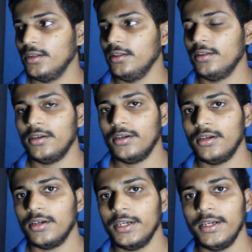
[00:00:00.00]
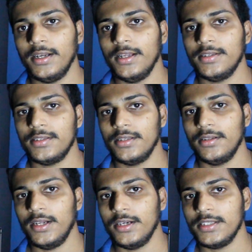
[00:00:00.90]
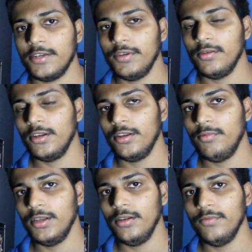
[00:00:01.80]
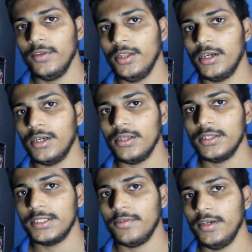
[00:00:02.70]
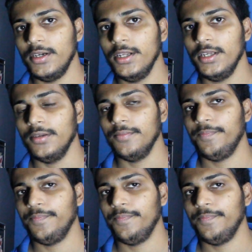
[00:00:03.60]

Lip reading: the kit lens that is available with the 7D.